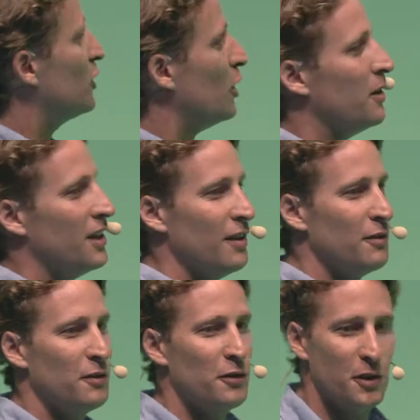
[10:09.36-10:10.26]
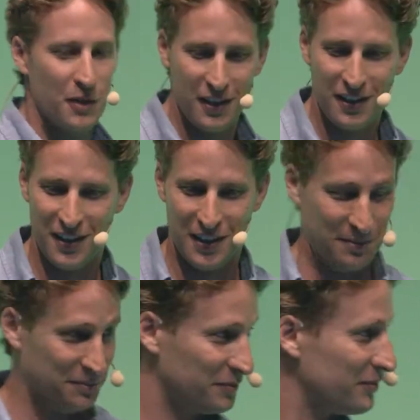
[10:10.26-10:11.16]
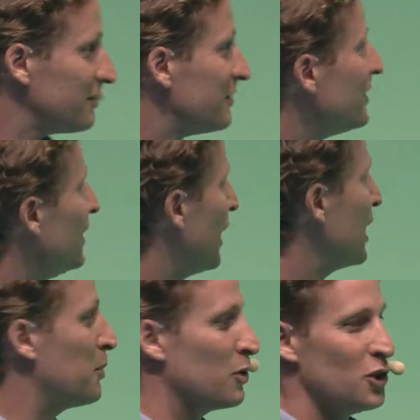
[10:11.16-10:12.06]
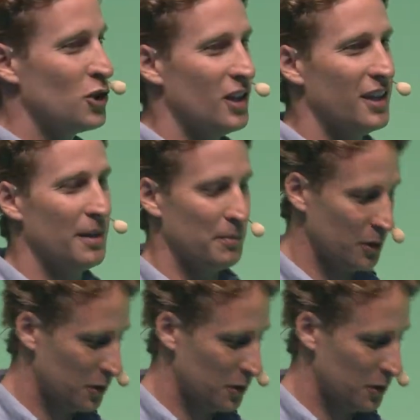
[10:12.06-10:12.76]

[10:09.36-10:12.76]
Germany have a very nice position and number